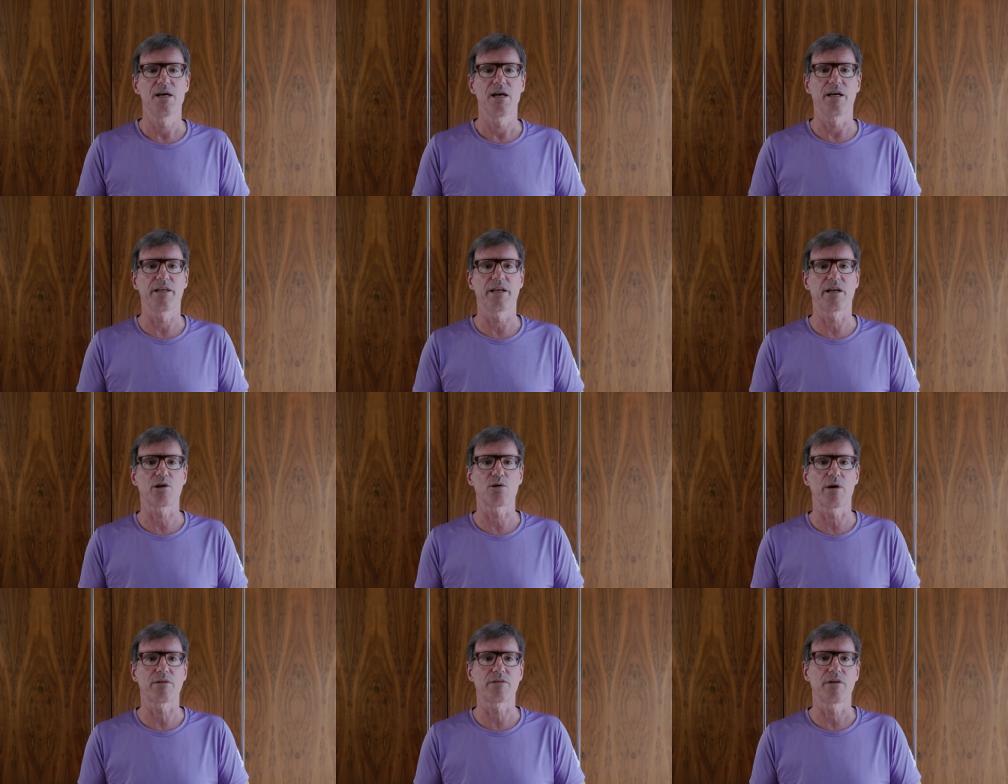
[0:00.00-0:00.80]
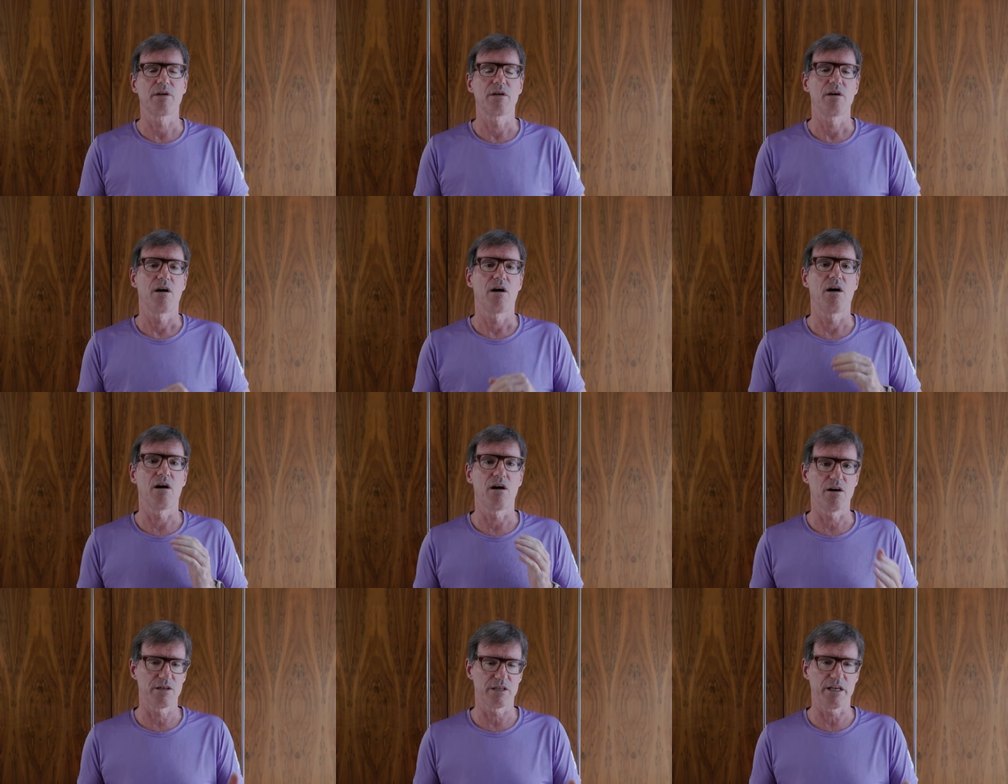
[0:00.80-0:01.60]
and then I go out
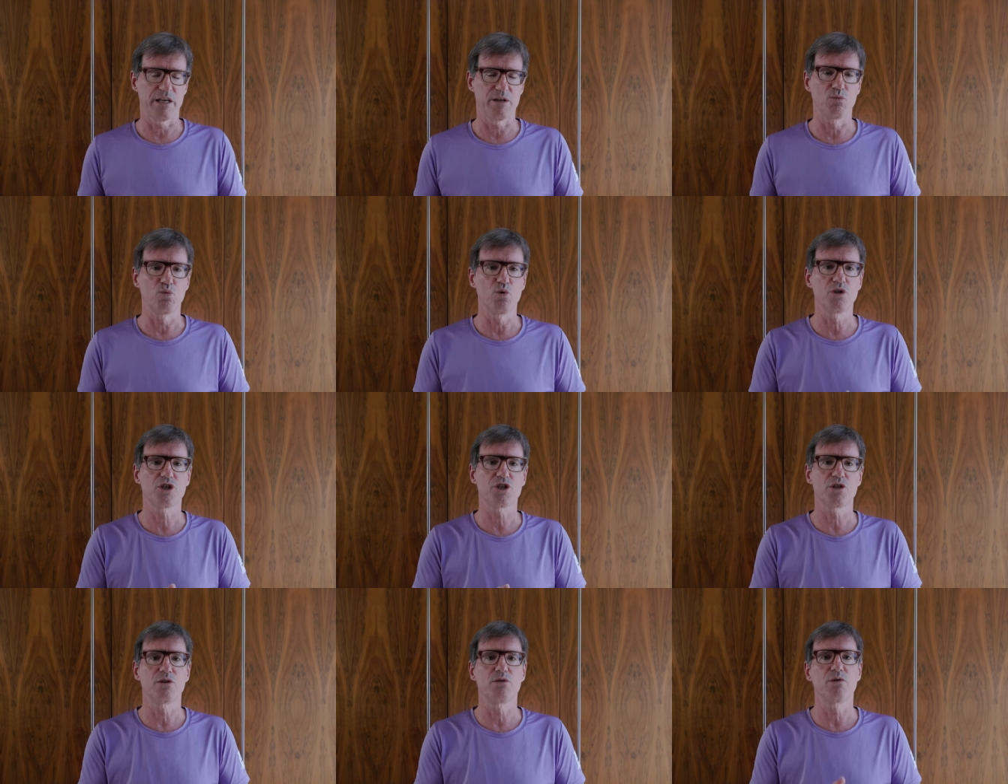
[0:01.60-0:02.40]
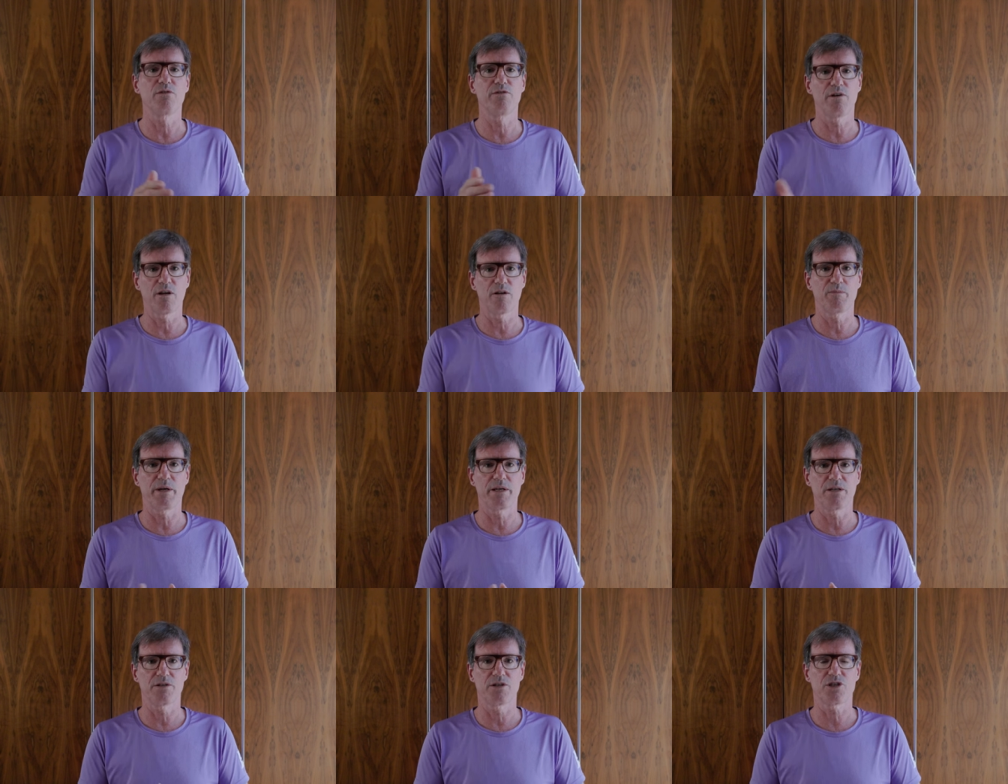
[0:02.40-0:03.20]
hard in one shoe followed by
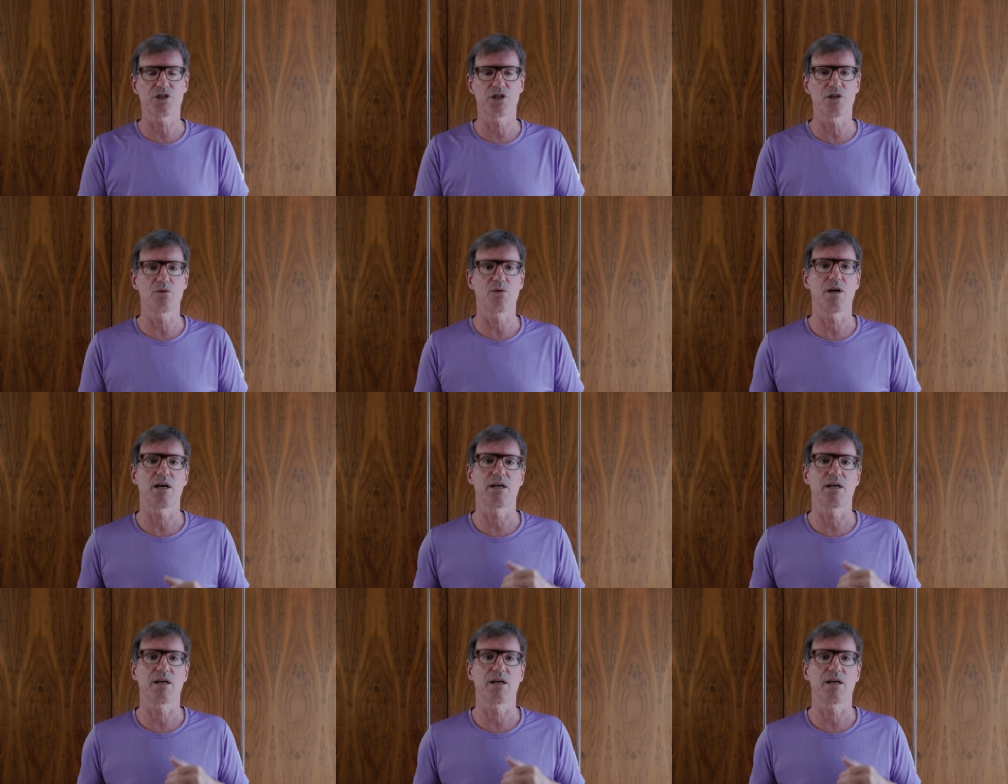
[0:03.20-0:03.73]
the other shoe,